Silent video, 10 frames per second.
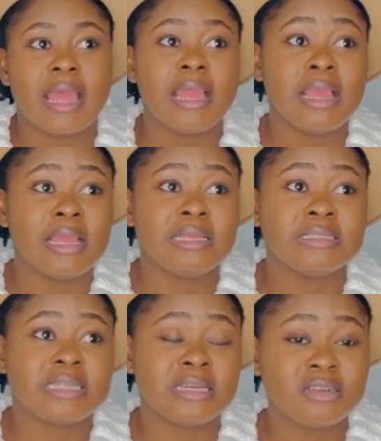
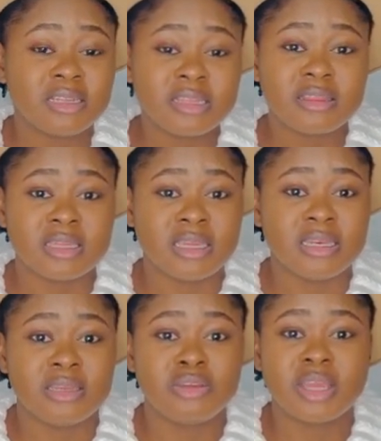And another
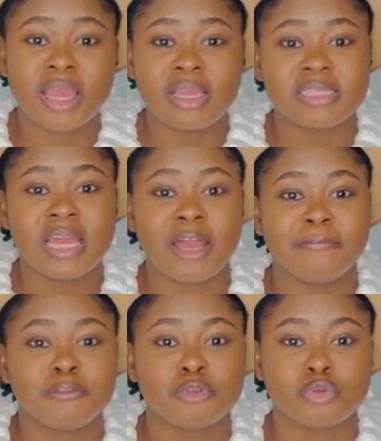thing, you guys
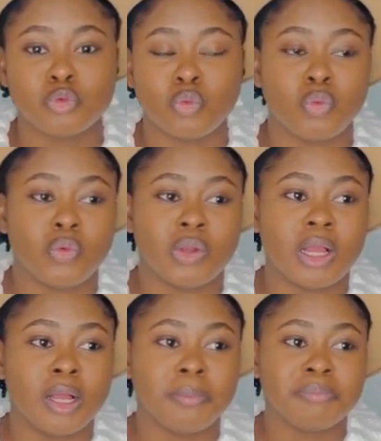have
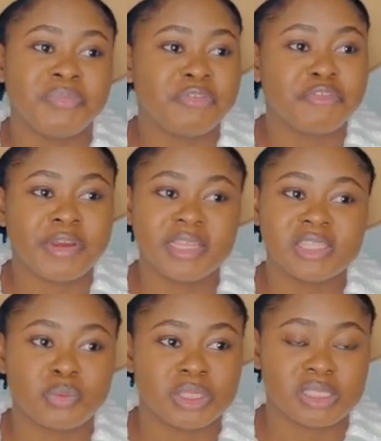to be
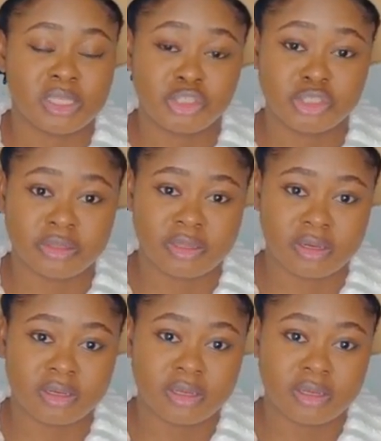friends with each other.